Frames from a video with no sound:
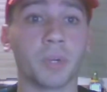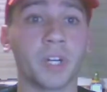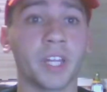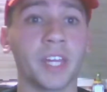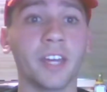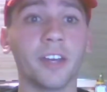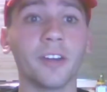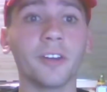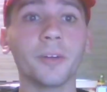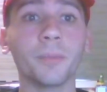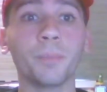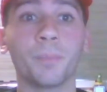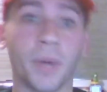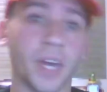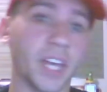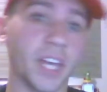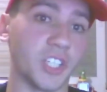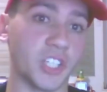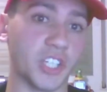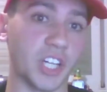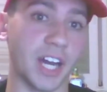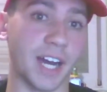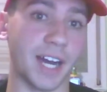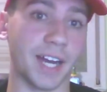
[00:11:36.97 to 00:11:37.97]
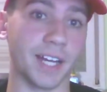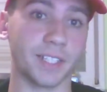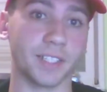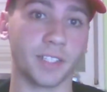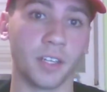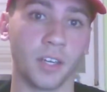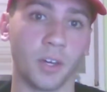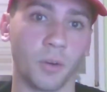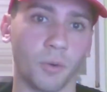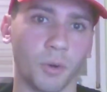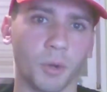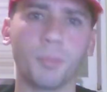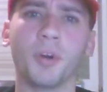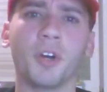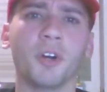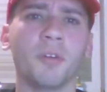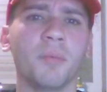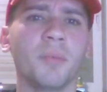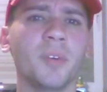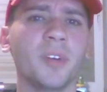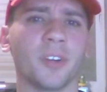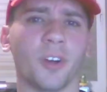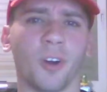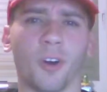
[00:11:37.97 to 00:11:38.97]
one here, Pidgeot. When
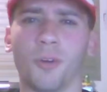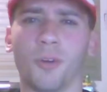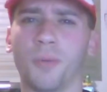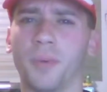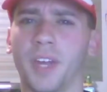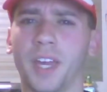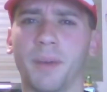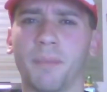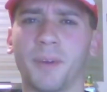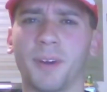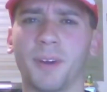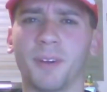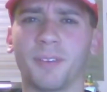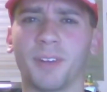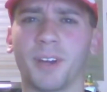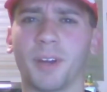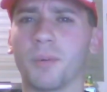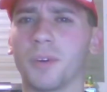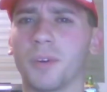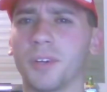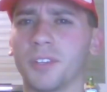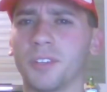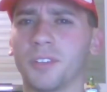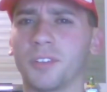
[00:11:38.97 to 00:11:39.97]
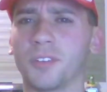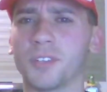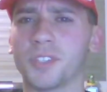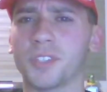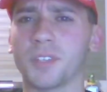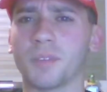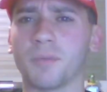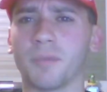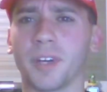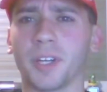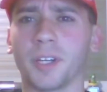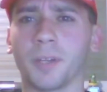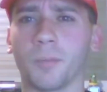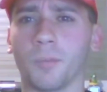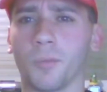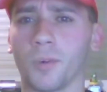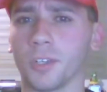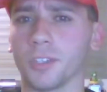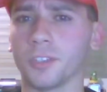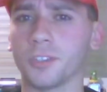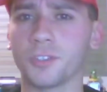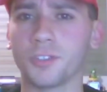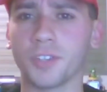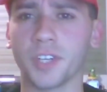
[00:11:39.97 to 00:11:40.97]
Pokemon Home came out, I wanted to do some random
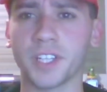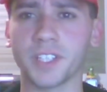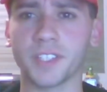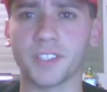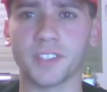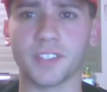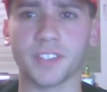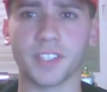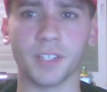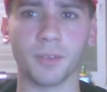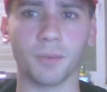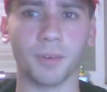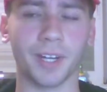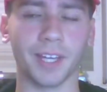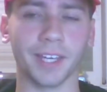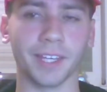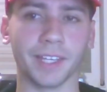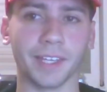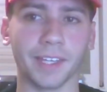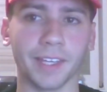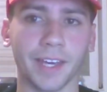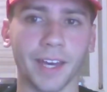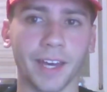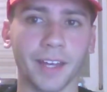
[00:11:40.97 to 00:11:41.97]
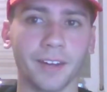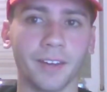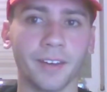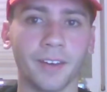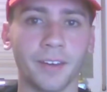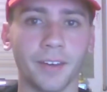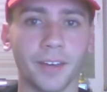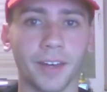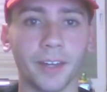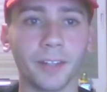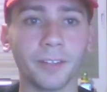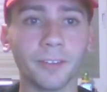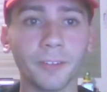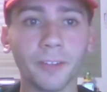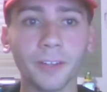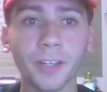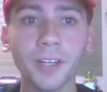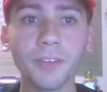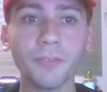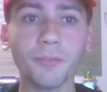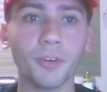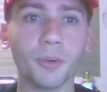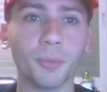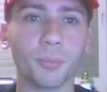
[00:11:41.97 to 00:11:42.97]
wonder trades to see what I can get, and
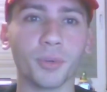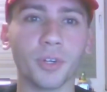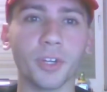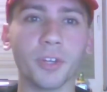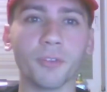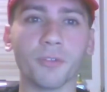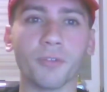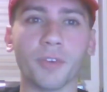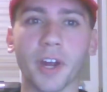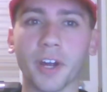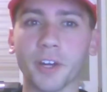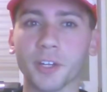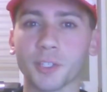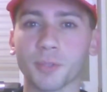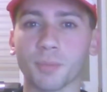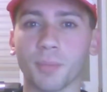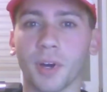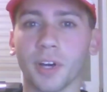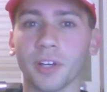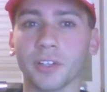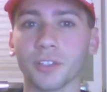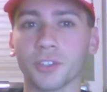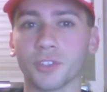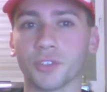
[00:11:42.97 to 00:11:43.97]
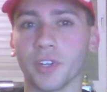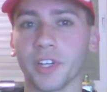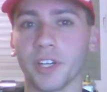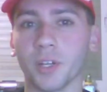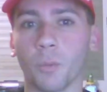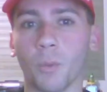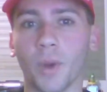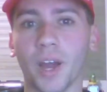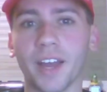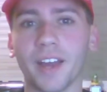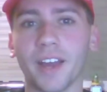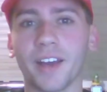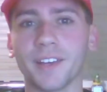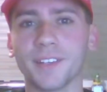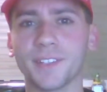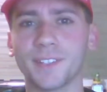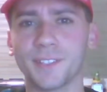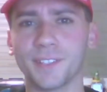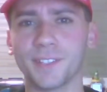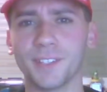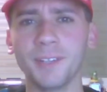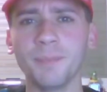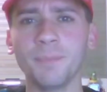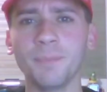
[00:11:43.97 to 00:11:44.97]
looking for a pretty rare spawn to trade away, I
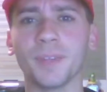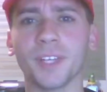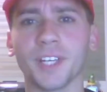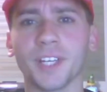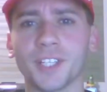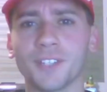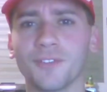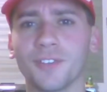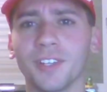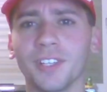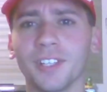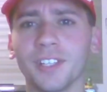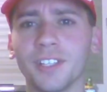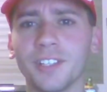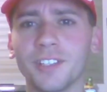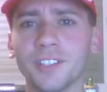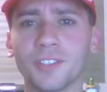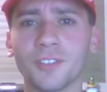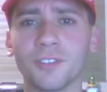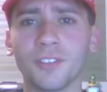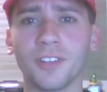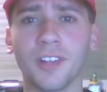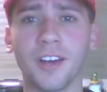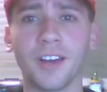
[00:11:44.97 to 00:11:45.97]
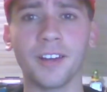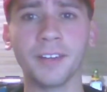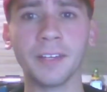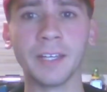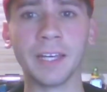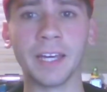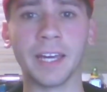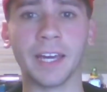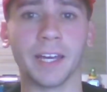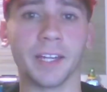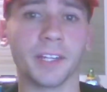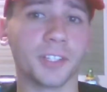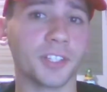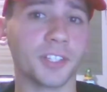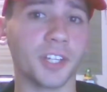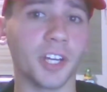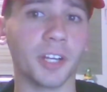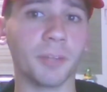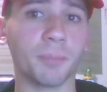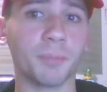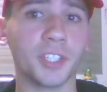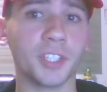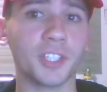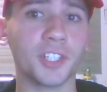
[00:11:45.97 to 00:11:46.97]
stood in place for a little too long, and a
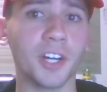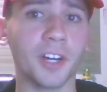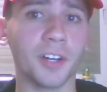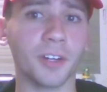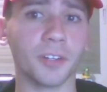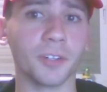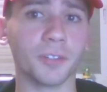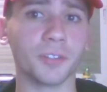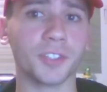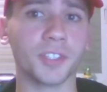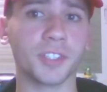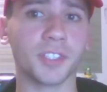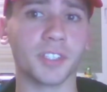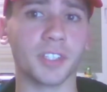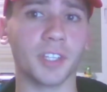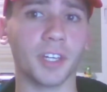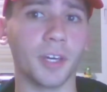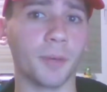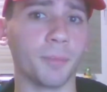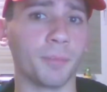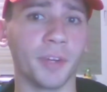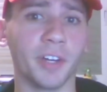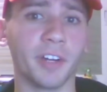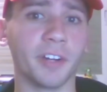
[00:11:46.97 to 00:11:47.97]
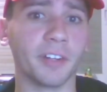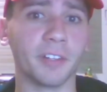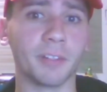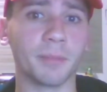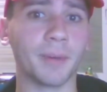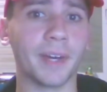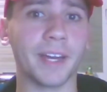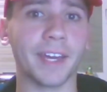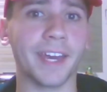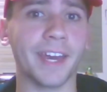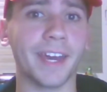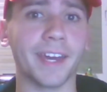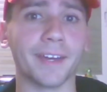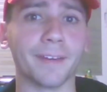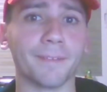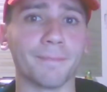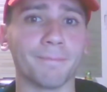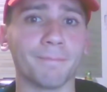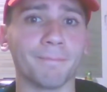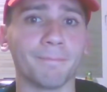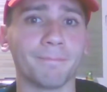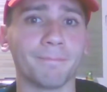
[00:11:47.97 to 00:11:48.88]
shiny Pidgeotto just appeared in my game.